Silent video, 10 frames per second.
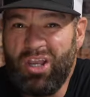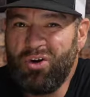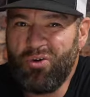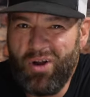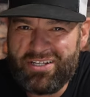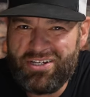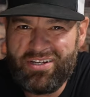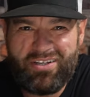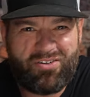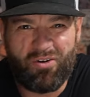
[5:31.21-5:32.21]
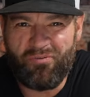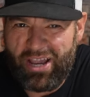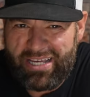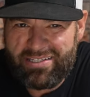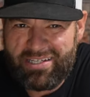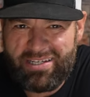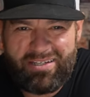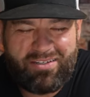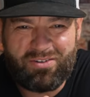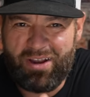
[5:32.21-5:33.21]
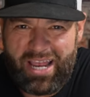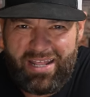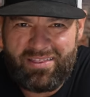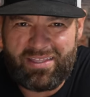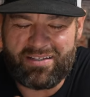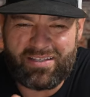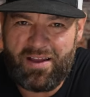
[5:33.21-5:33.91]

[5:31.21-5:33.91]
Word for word: crutches or vices or anything that